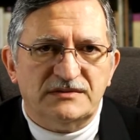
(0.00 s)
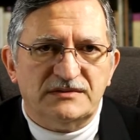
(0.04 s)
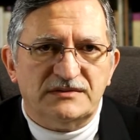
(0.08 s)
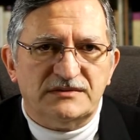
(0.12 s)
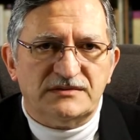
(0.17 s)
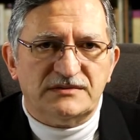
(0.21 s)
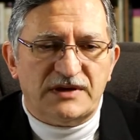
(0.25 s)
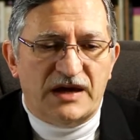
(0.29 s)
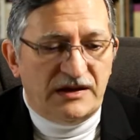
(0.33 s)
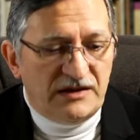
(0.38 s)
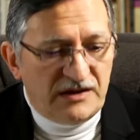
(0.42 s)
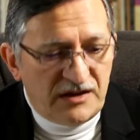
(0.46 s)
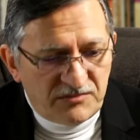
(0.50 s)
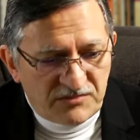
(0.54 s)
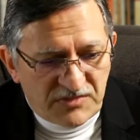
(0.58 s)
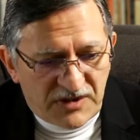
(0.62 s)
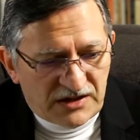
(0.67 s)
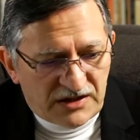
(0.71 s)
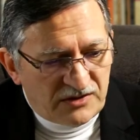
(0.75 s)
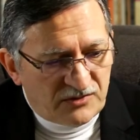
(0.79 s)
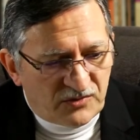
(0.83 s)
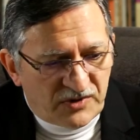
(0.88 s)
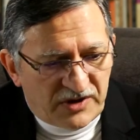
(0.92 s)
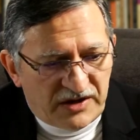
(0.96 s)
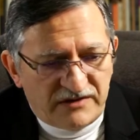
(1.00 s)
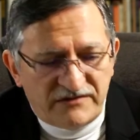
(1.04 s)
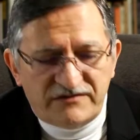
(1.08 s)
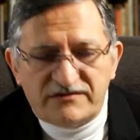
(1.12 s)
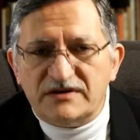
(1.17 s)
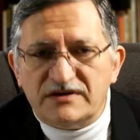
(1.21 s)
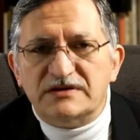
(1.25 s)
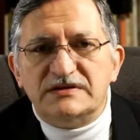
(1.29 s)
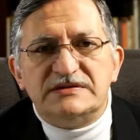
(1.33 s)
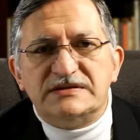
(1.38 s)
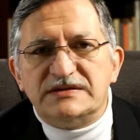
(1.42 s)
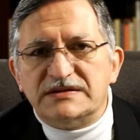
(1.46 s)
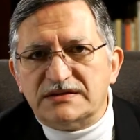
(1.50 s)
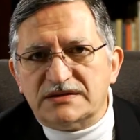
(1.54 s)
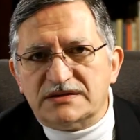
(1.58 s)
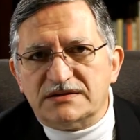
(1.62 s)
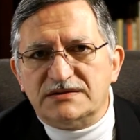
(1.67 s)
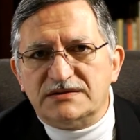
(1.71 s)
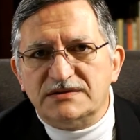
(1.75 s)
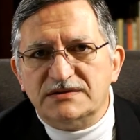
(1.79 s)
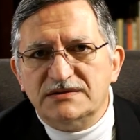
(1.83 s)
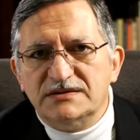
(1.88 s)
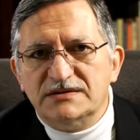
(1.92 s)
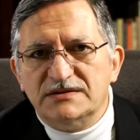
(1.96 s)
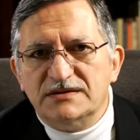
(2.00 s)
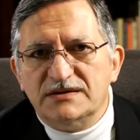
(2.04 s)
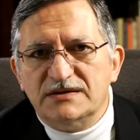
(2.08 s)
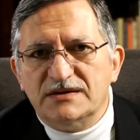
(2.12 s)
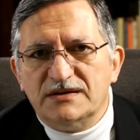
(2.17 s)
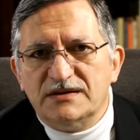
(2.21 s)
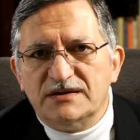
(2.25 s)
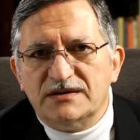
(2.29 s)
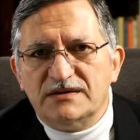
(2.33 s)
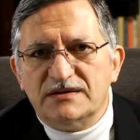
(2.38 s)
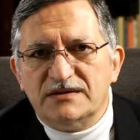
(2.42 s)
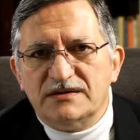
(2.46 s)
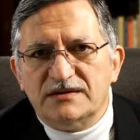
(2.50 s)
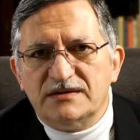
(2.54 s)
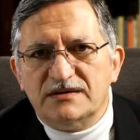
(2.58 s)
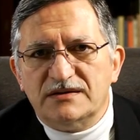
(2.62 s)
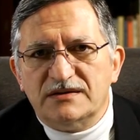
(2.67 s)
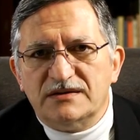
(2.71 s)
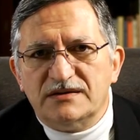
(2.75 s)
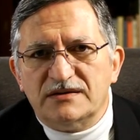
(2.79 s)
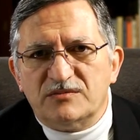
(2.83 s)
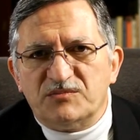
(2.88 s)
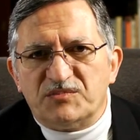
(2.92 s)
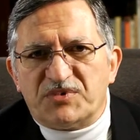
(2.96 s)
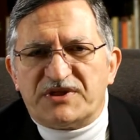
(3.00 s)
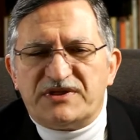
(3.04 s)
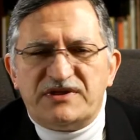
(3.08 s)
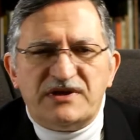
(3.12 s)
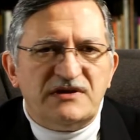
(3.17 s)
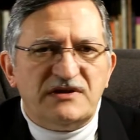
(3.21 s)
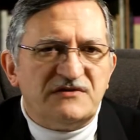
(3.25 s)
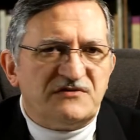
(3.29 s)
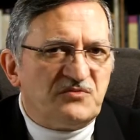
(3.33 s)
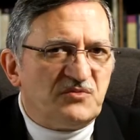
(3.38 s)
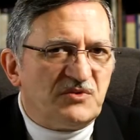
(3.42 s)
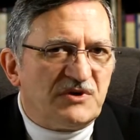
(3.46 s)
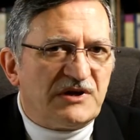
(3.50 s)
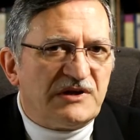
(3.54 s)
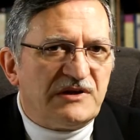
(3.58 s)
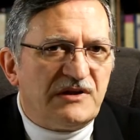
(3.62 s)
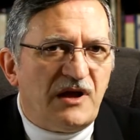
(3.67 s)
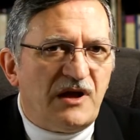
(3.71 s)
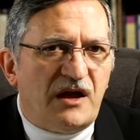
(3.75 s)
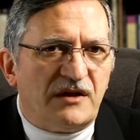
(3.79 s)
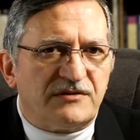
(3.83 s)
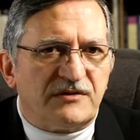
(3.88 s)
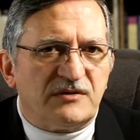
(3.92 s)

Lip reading: And in many ways he did. But these were not the